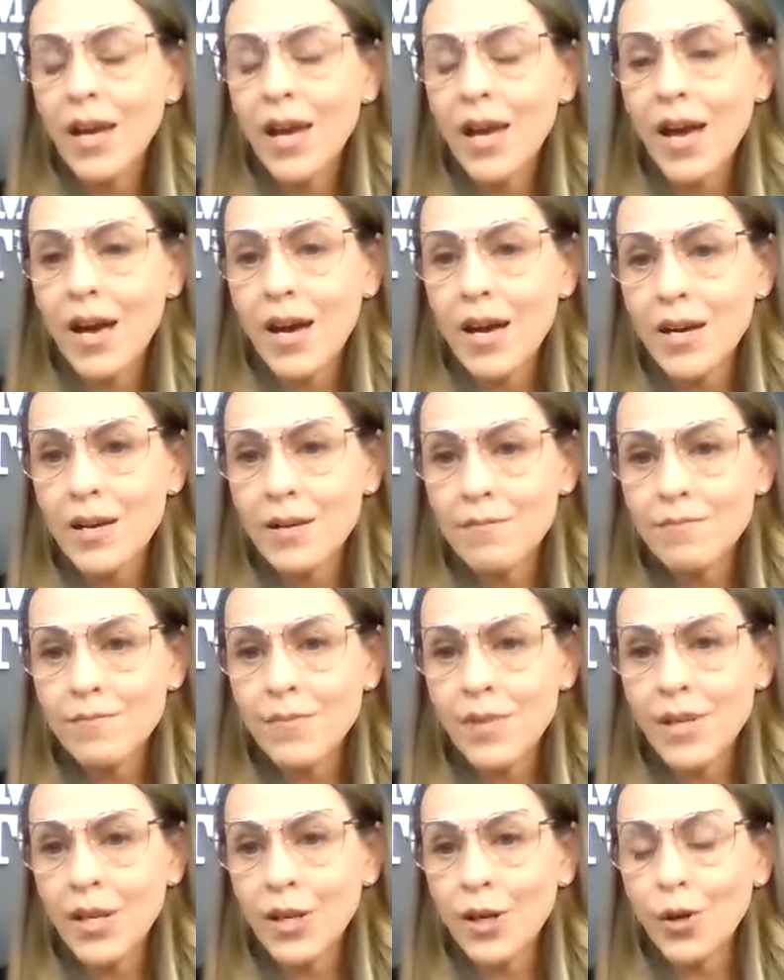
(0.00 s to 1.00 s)

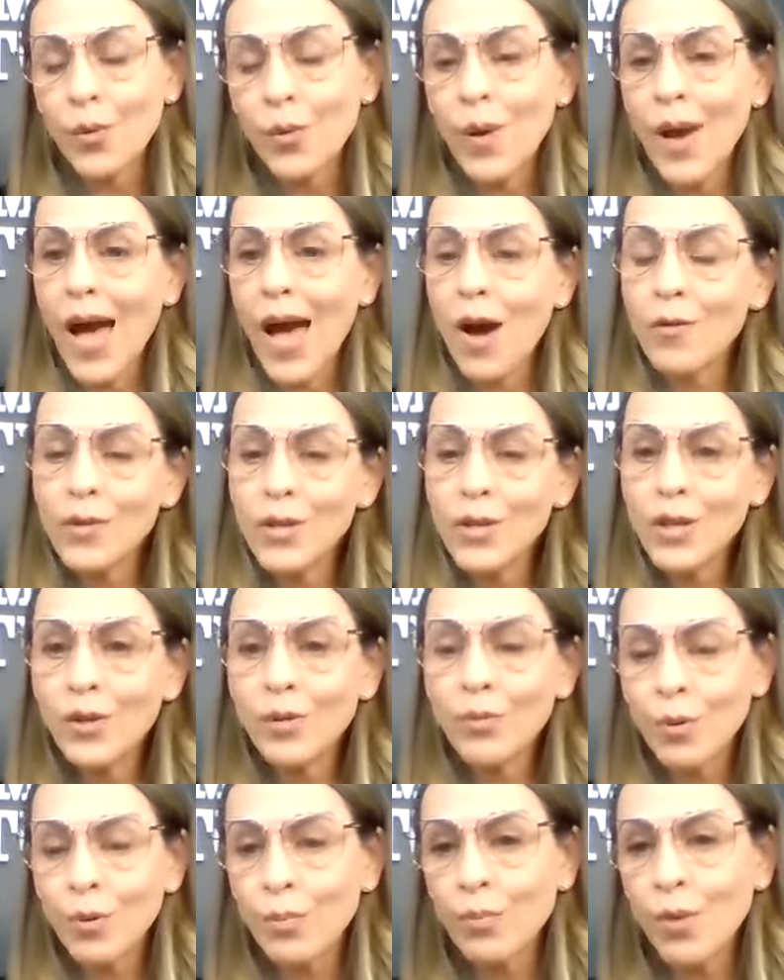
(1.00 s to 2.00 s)
Um, you know, how do you
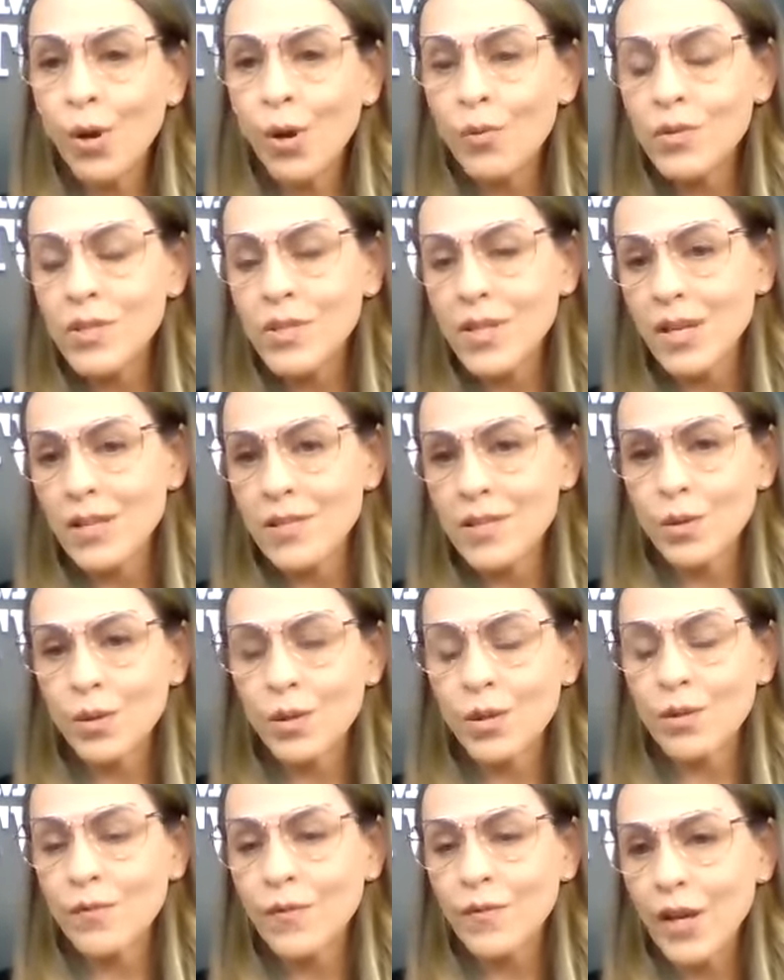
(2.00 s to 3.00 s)
promote and
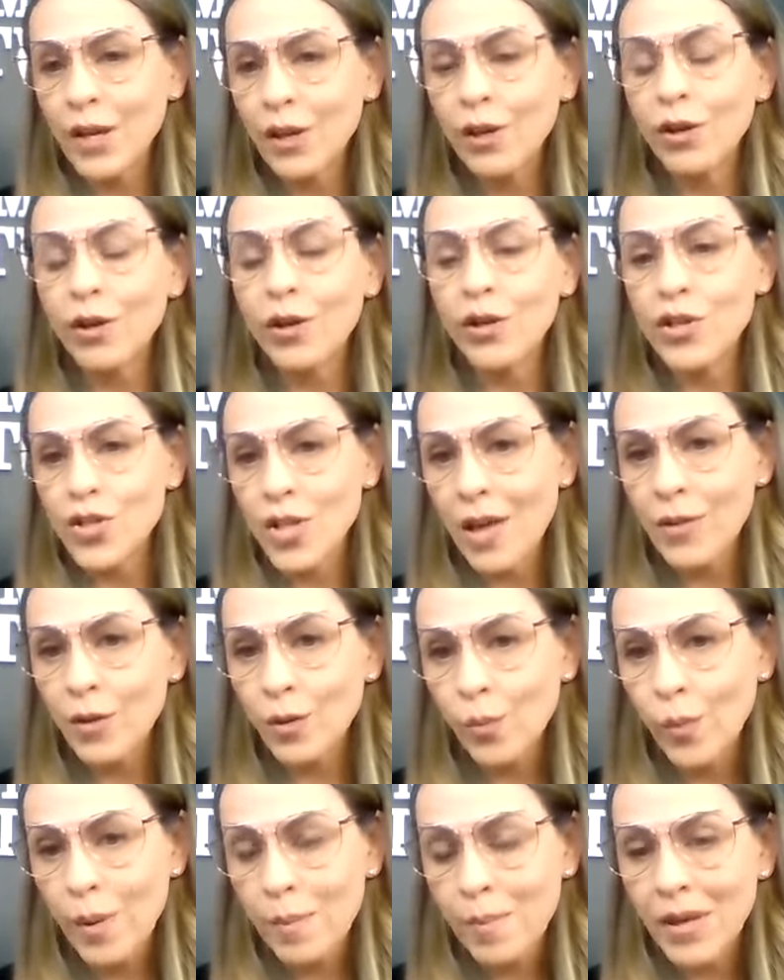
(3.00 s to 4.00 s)
sort of encourage other
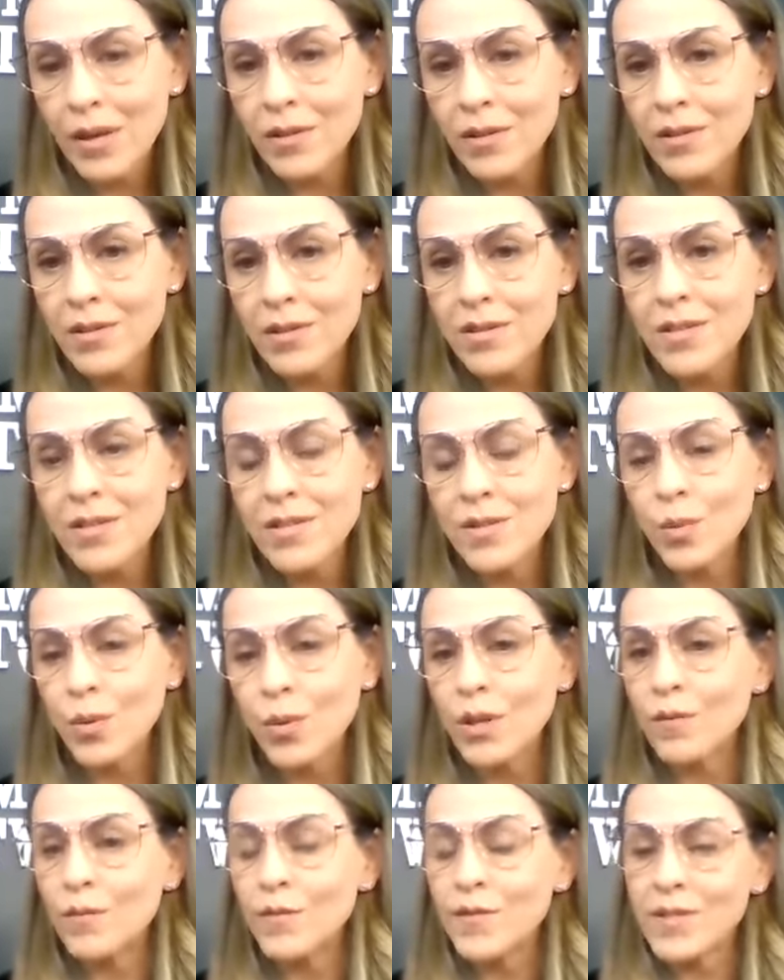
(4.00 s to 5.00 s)
women to
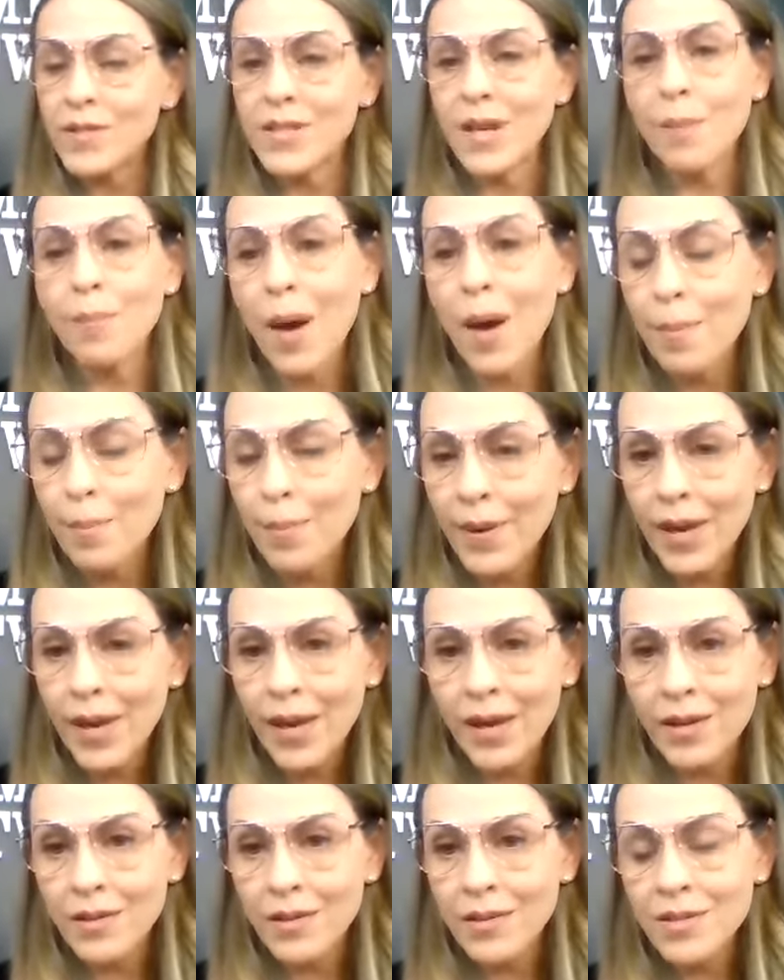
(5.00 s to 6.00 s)
sort of step up
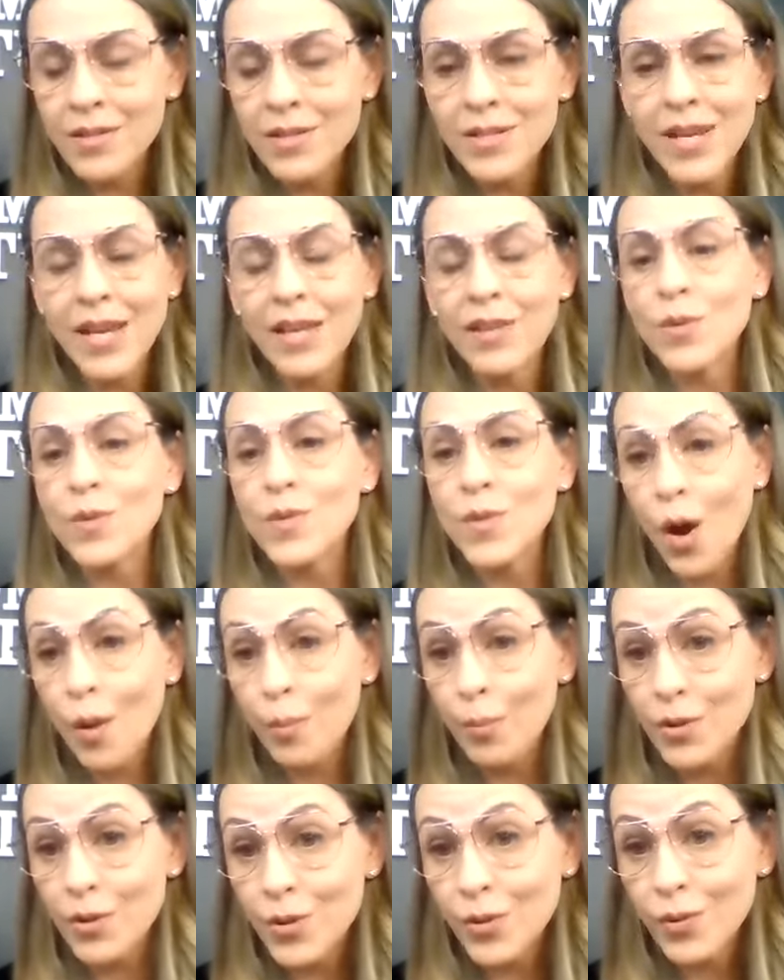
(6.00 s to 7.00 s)
and take those
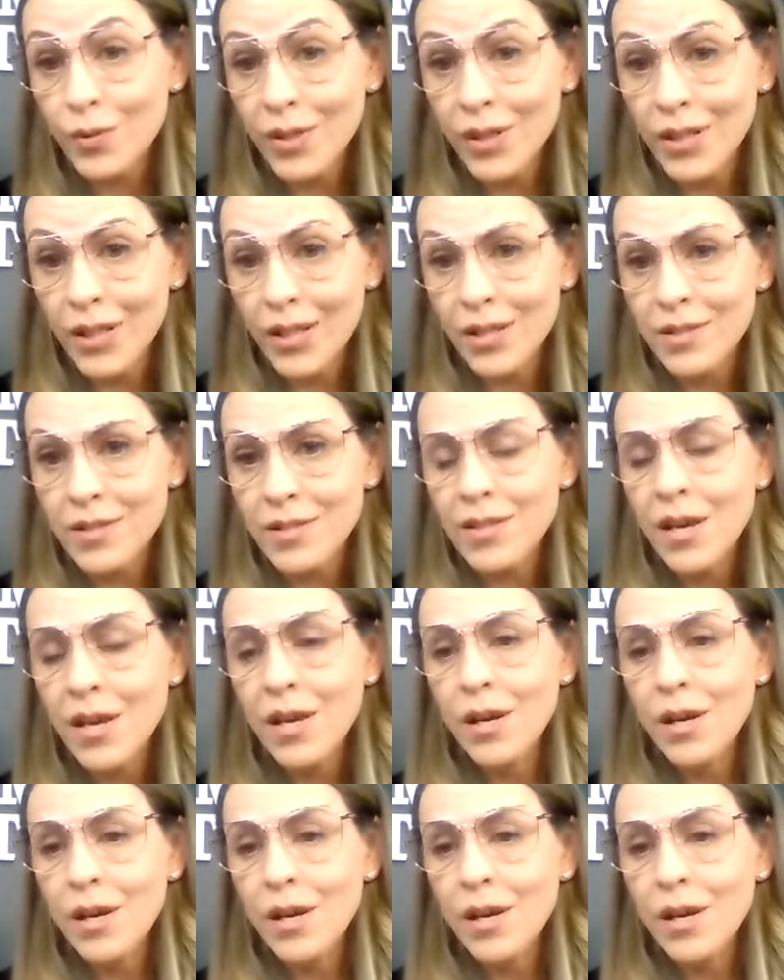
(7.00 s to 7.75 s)
opportunities?